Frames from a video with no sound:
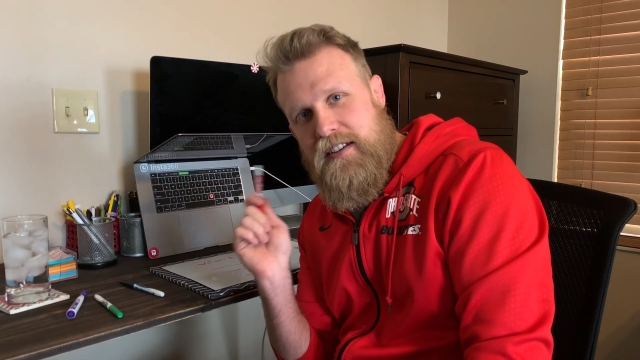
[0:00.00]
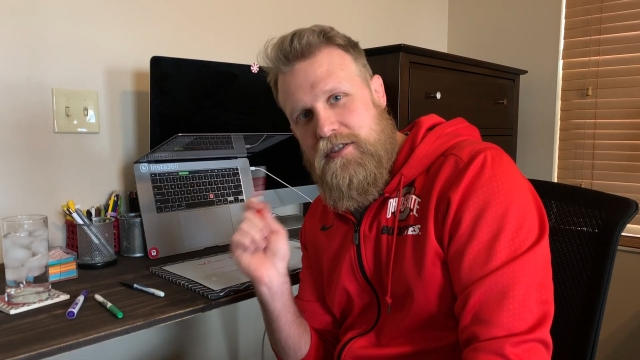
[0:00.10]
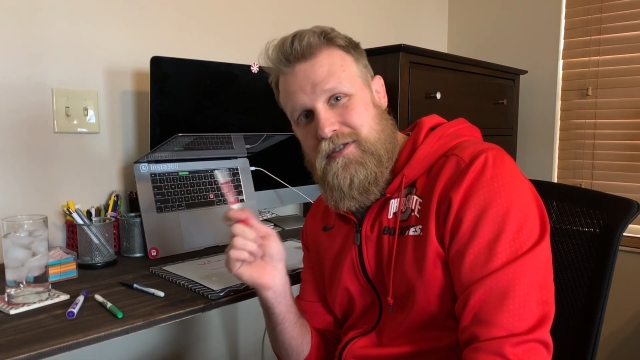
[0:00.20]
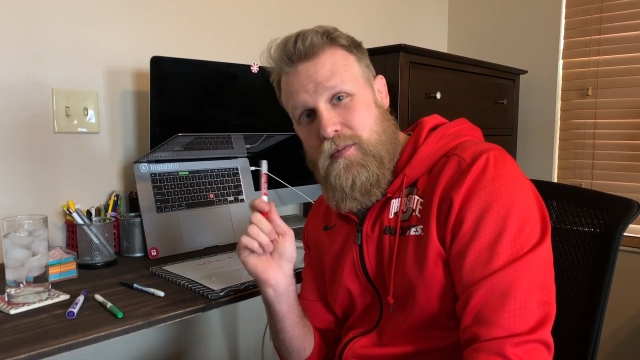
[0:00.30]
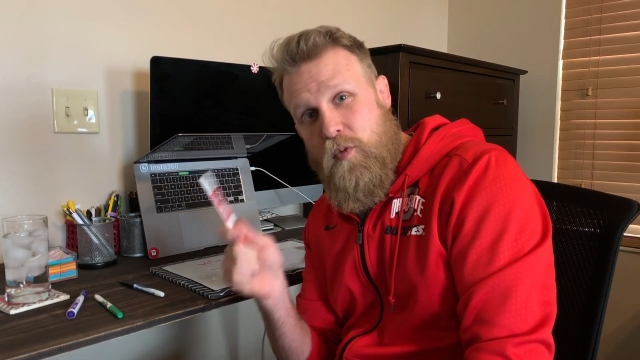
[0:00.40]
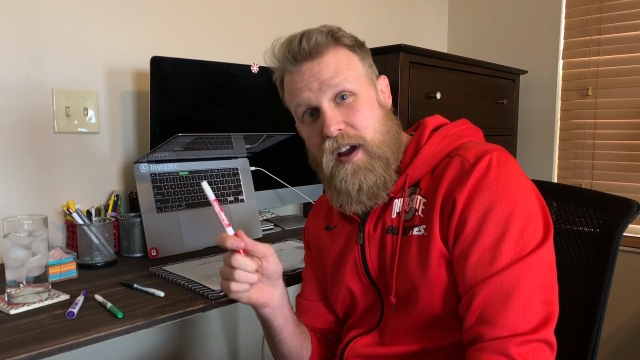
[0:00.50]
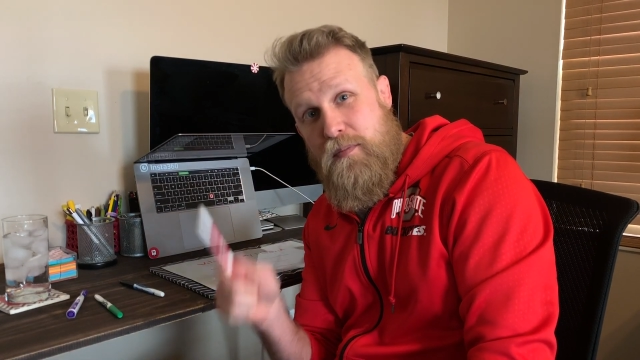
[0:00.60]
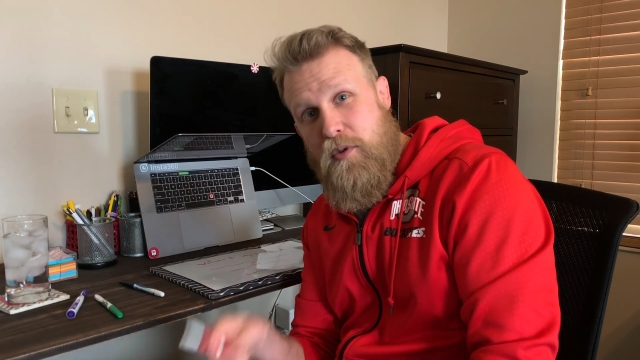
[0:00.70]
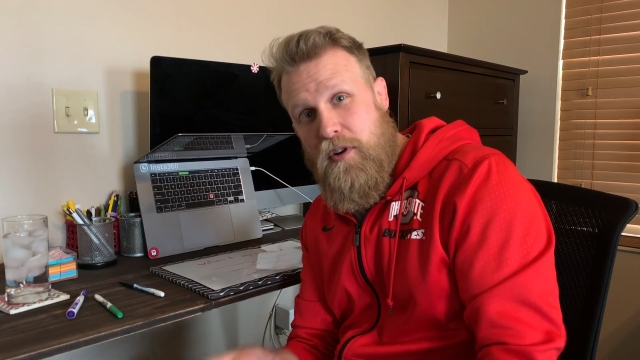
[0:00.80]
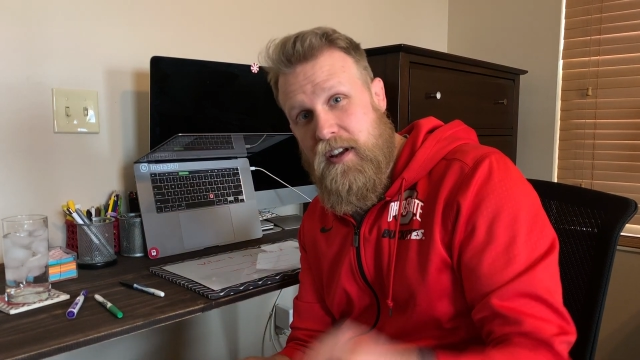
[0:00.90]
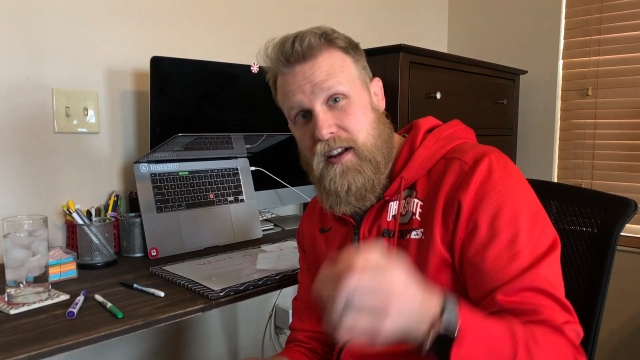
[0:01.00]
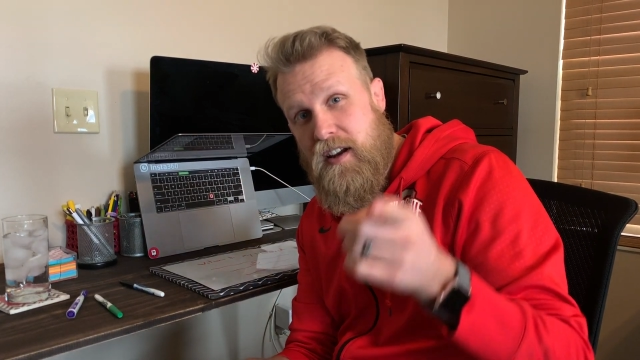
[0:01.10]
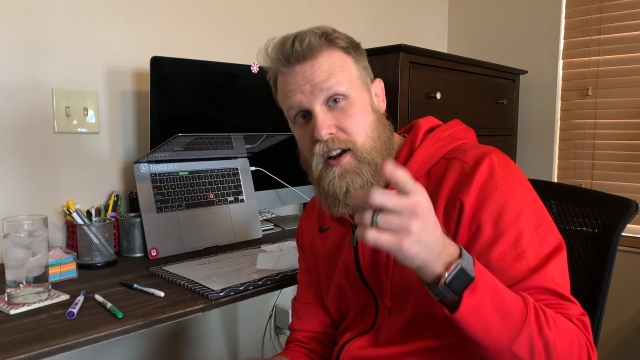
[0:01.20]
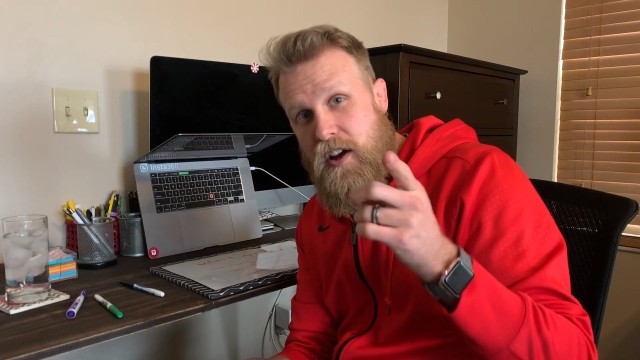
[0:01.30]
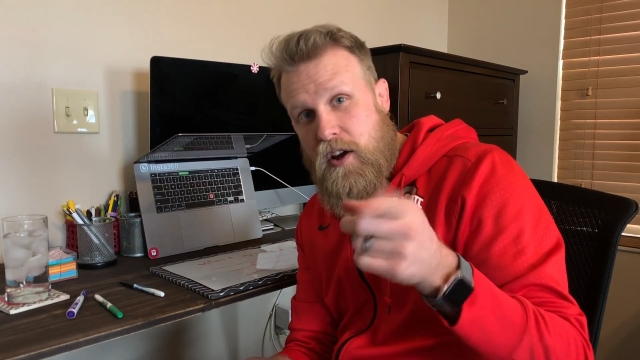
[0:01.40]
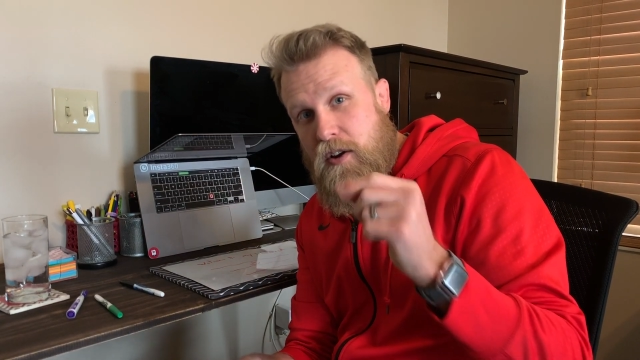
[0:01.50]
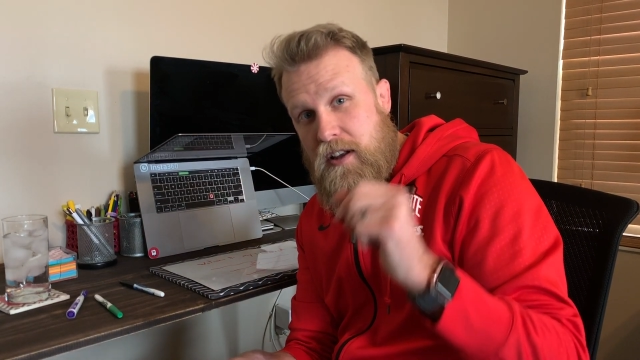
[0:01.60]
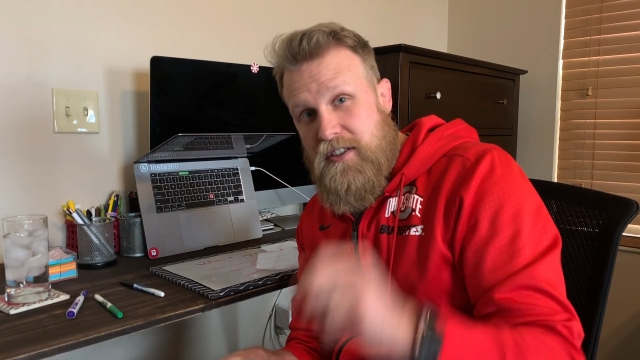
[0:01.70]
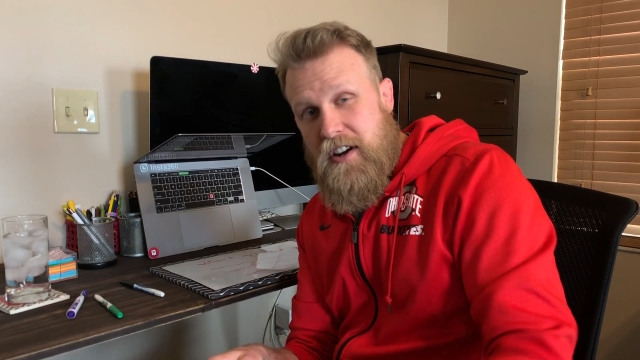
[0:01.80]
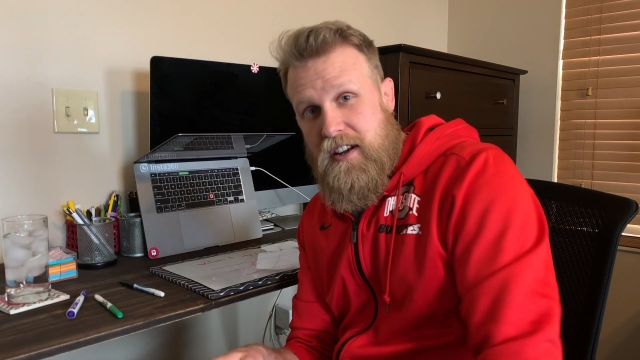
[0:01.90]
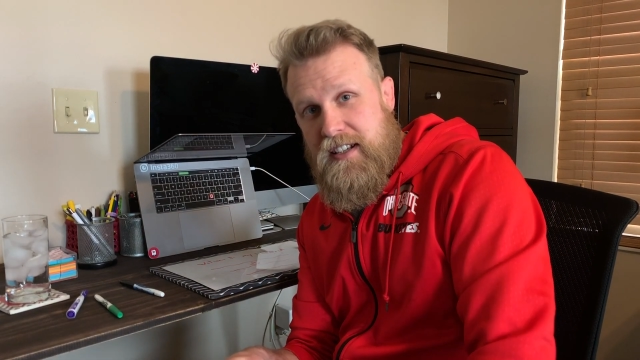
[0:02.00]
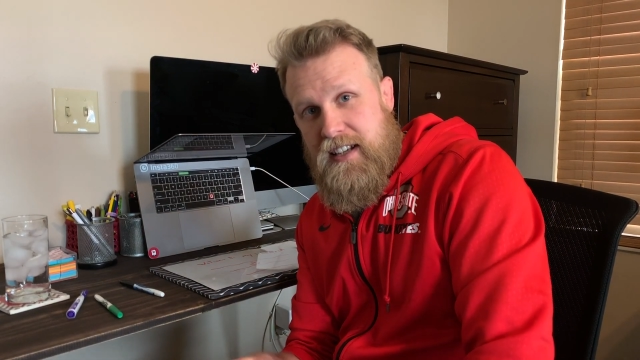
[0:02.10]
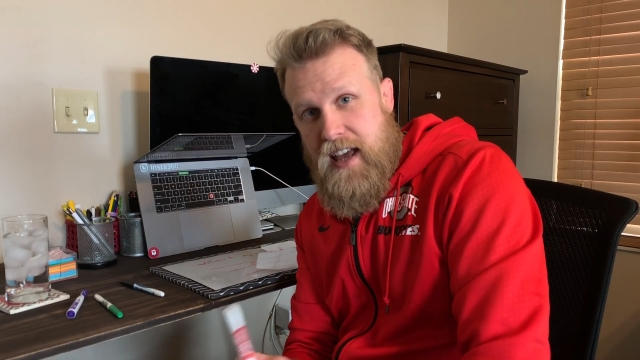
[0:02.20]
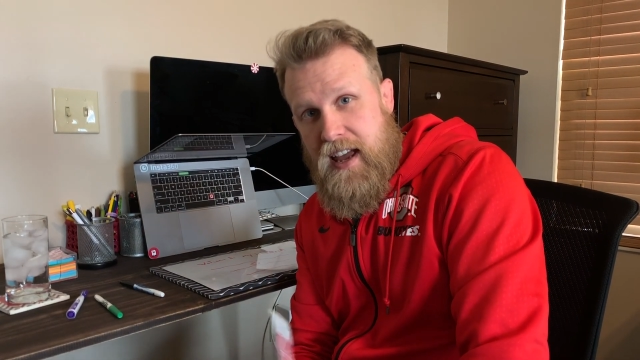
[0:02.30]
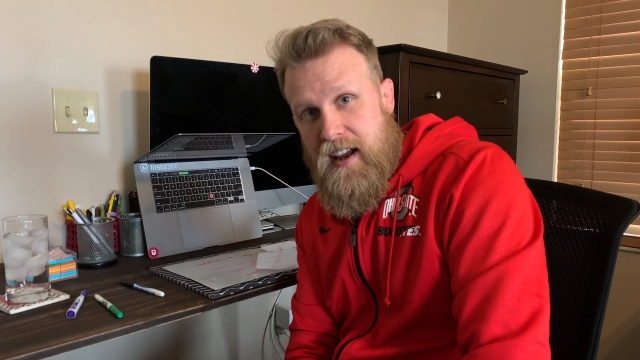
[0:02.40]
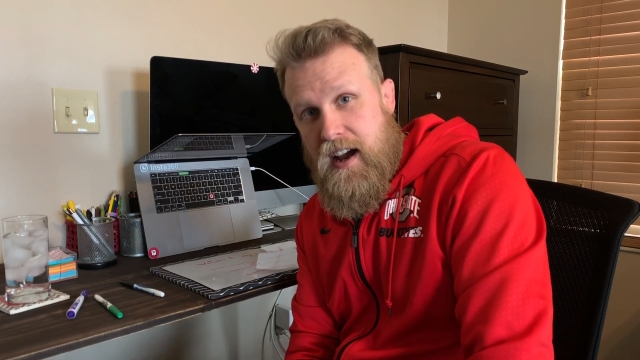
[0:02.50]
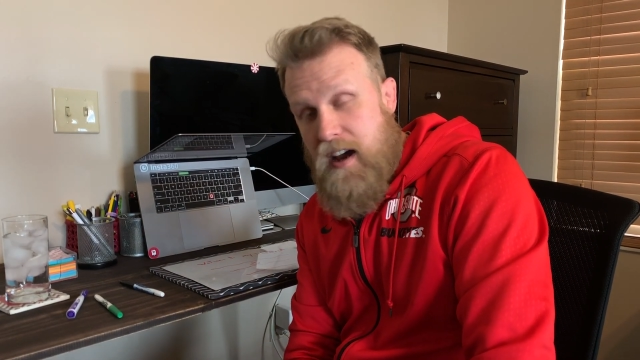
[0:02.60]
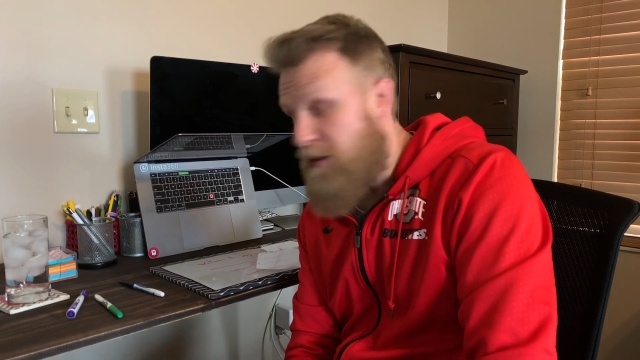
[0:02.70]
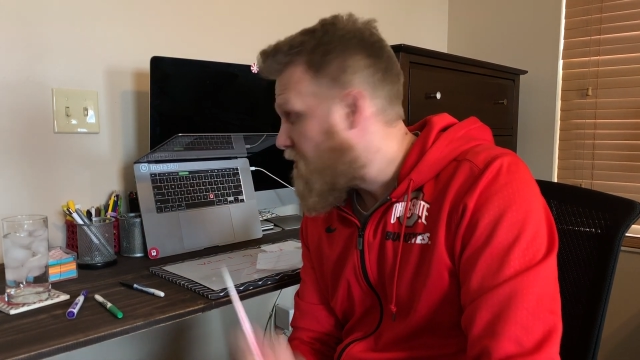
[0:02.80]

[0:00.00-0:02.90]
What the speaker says: to do some whiteboarding starting today. If